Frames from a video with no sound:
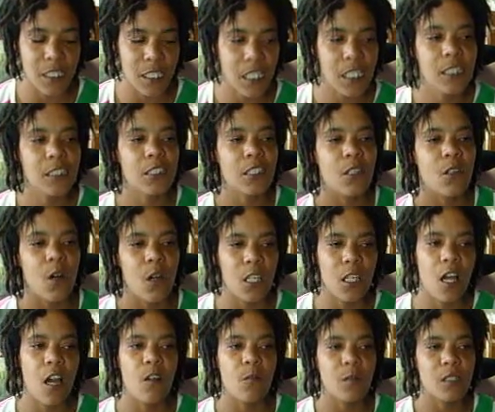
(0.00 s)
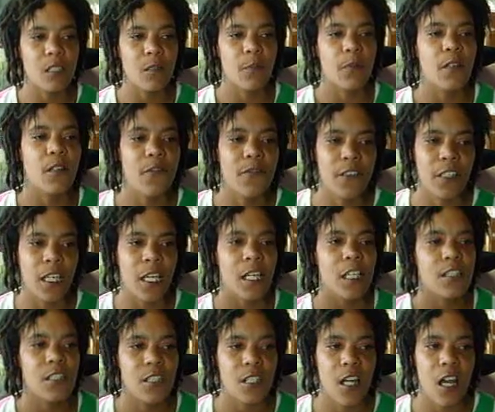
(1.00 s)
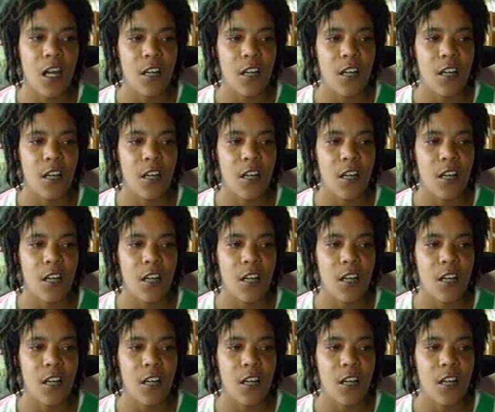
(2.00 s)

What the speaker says: done to go along with the purification